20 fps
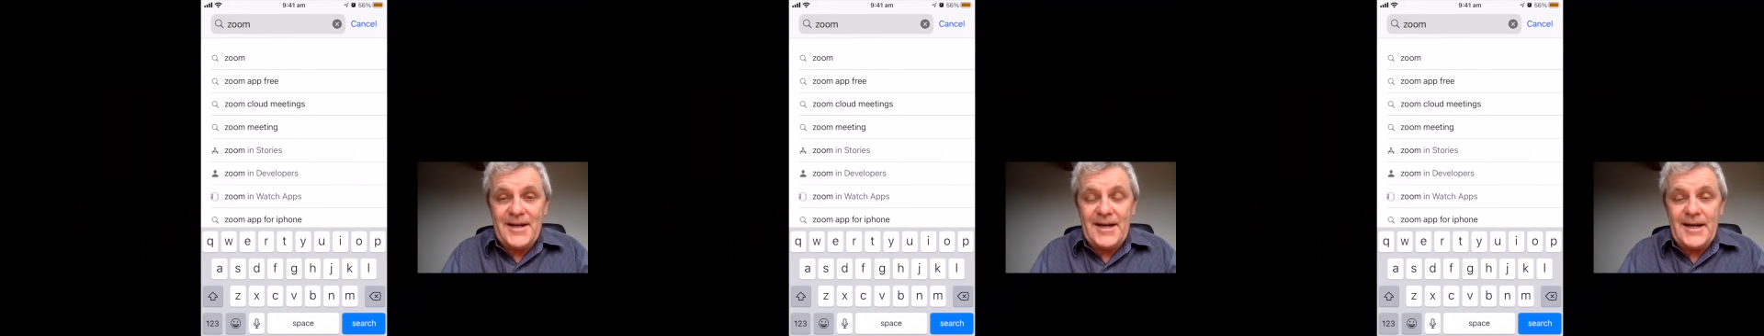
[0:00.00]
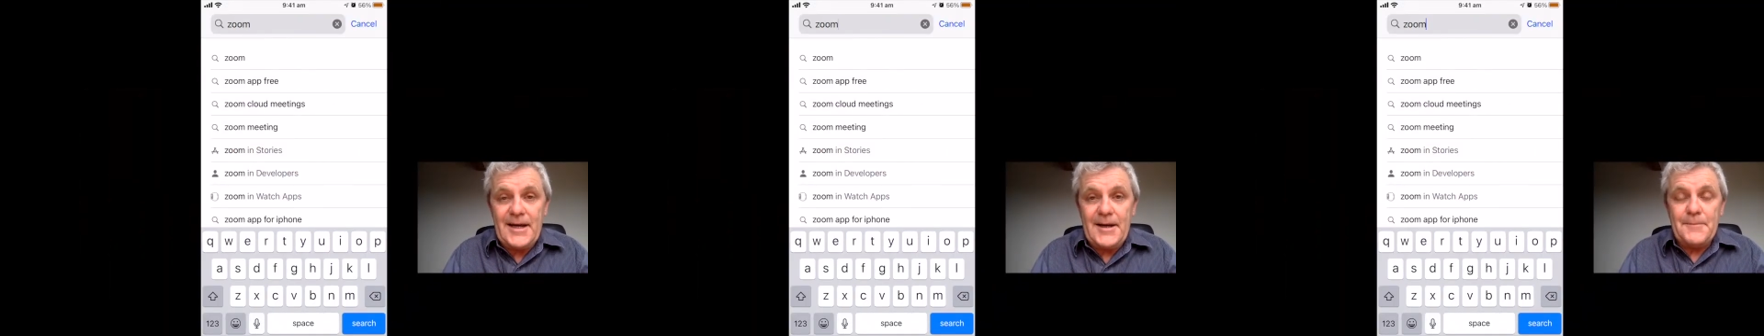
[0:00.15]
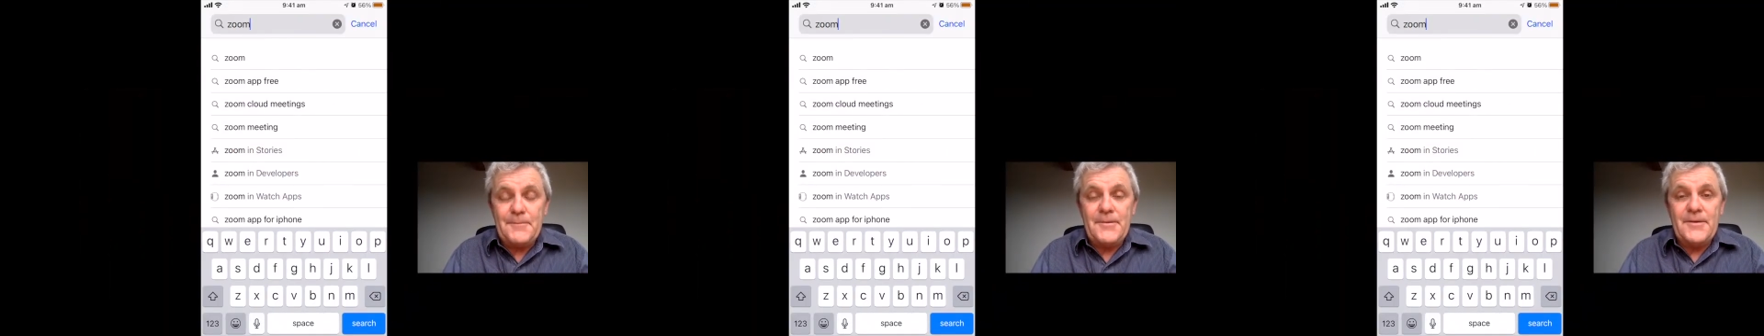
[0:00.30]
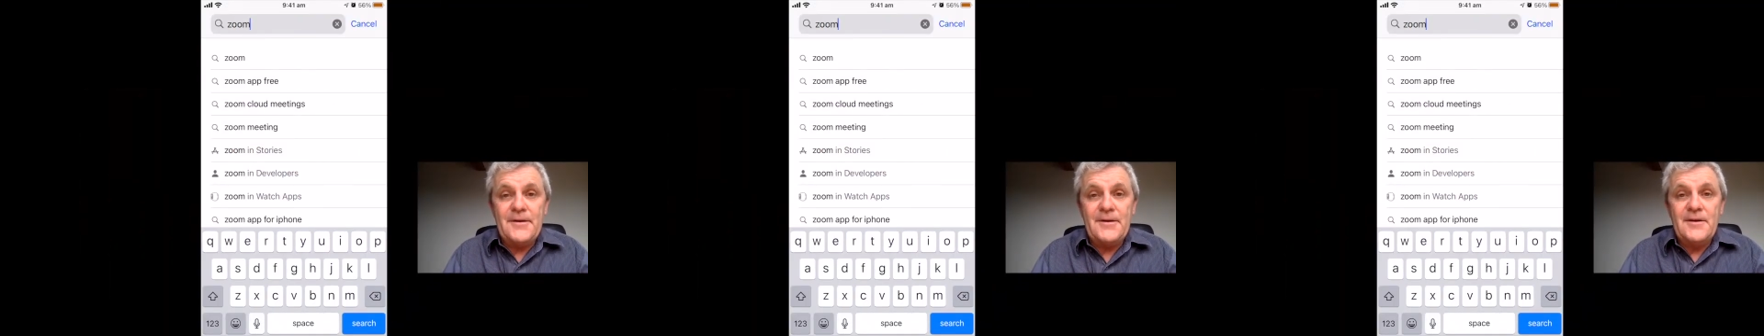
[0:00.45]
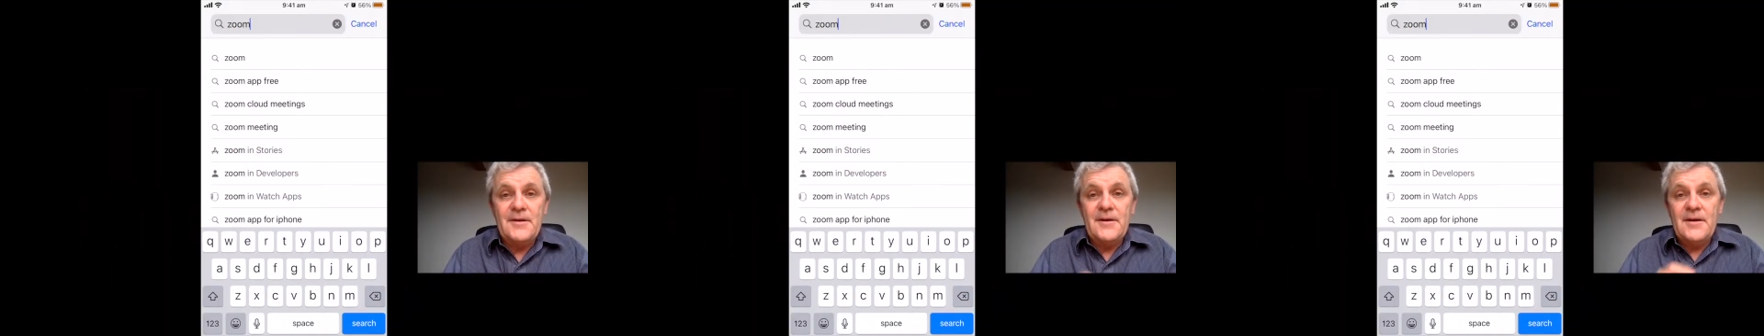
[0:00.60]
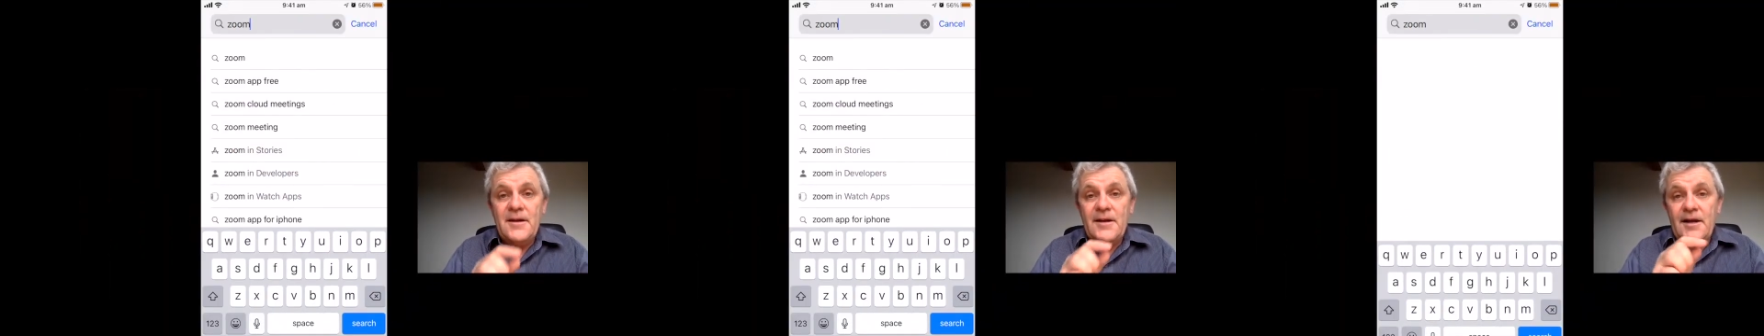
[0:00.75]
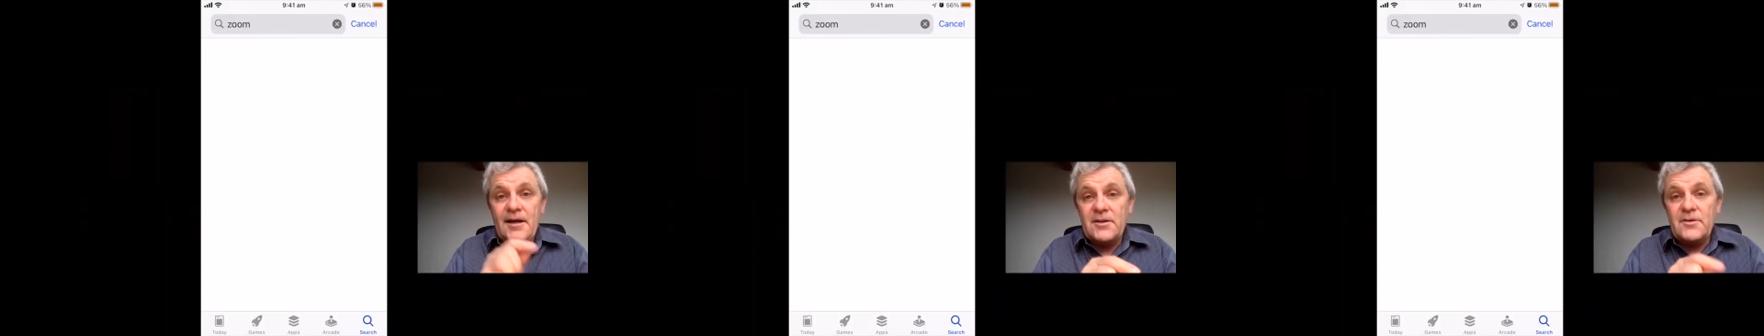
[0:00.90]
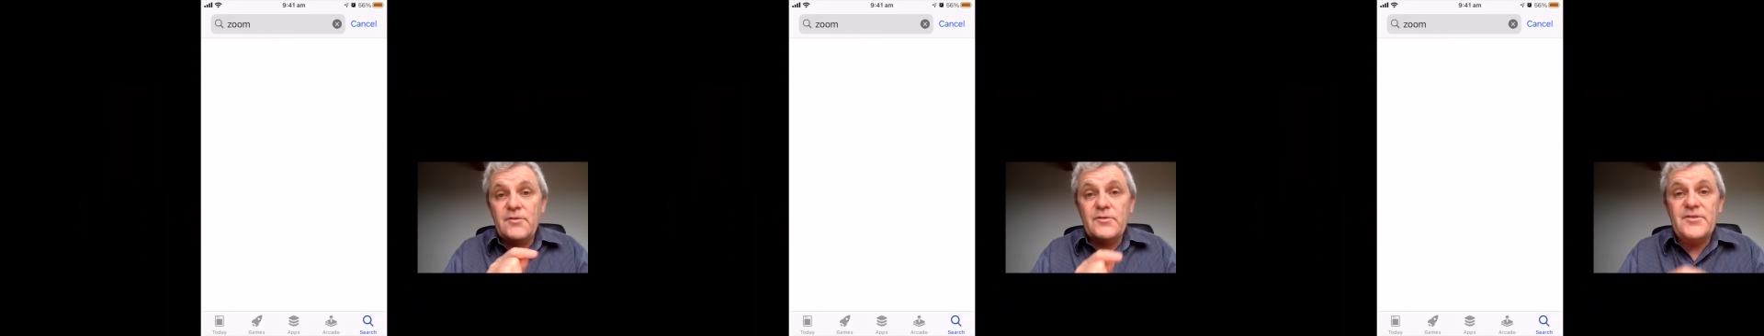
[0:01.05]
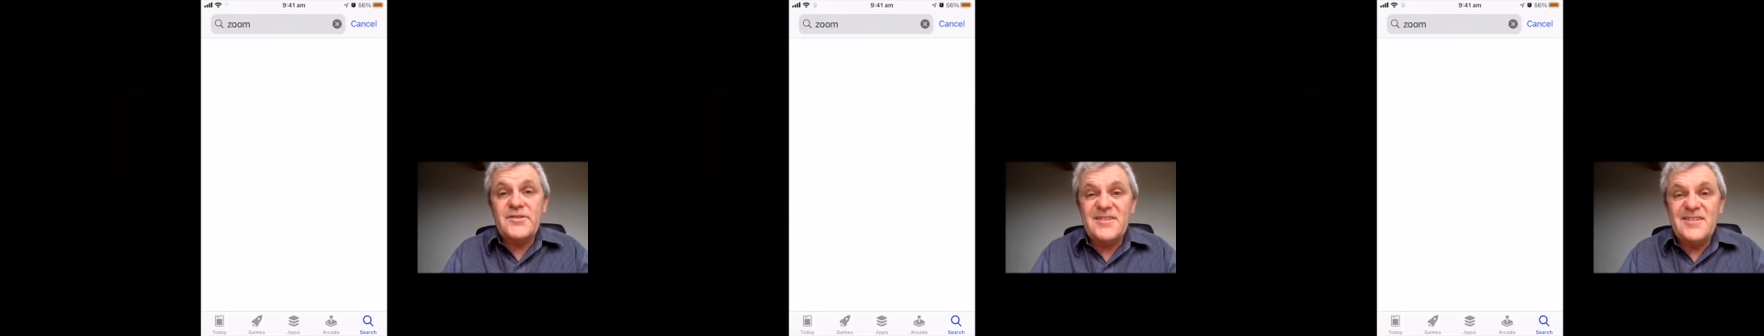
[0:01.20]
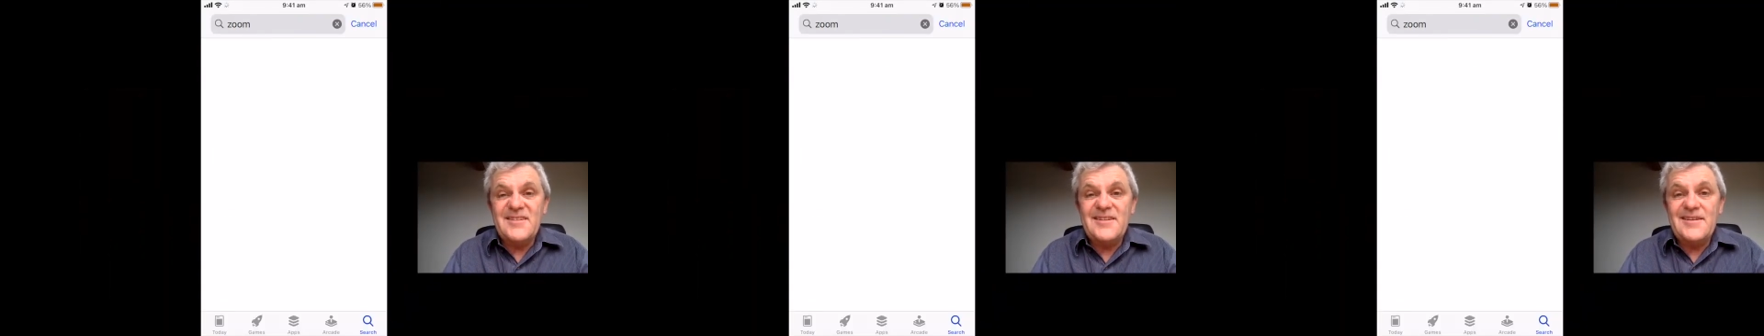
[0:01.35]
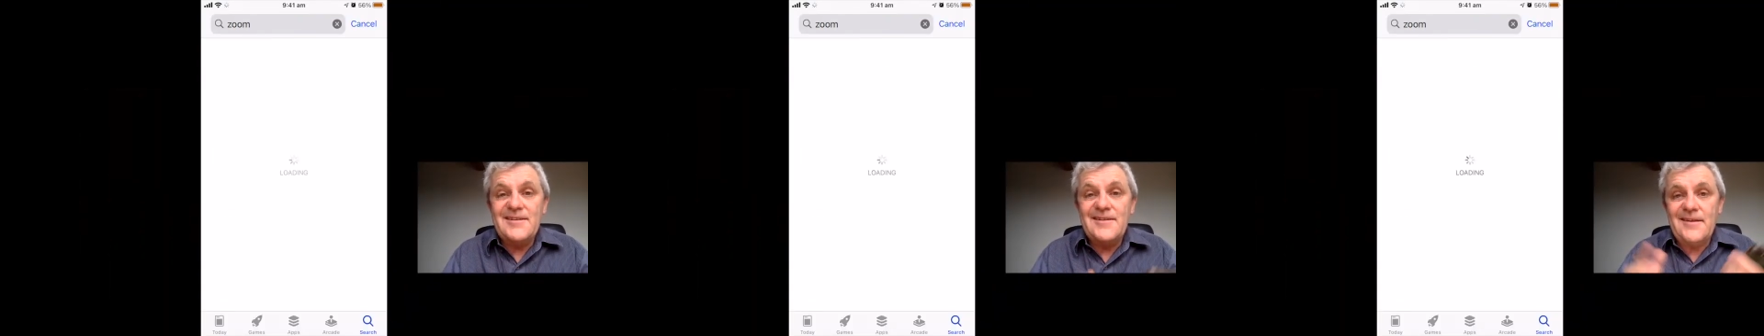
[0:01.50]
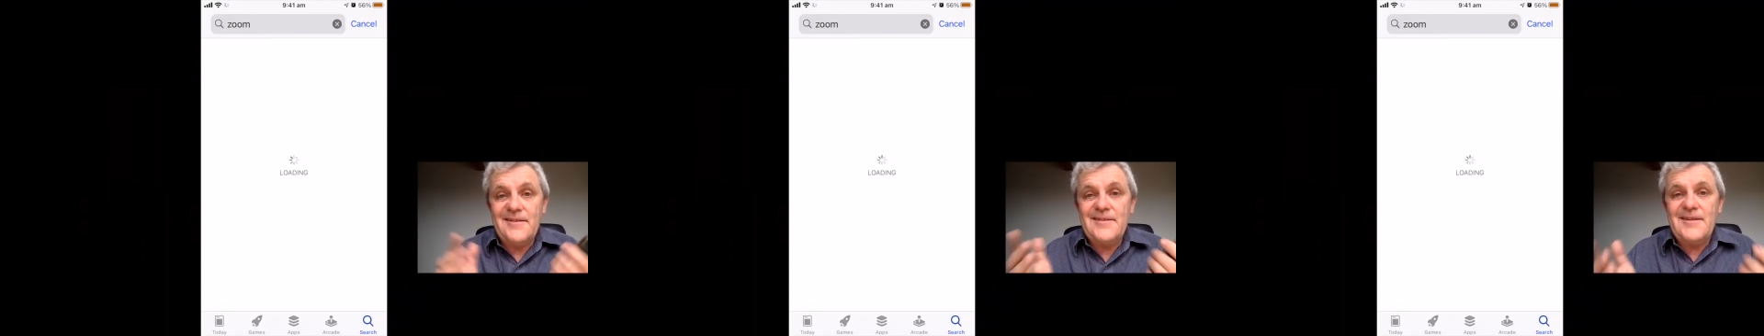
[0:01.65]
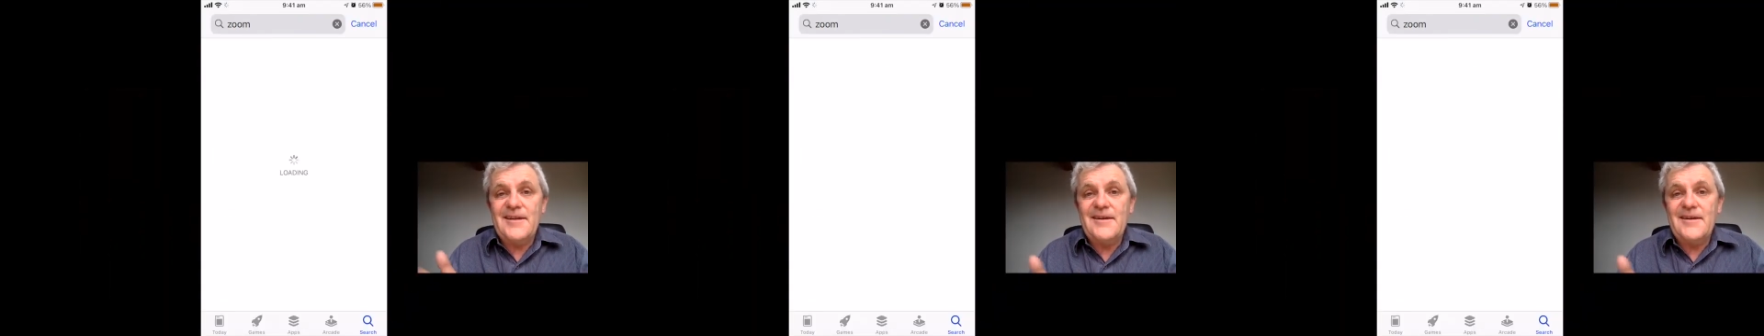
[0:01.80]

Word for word: app and you'll see that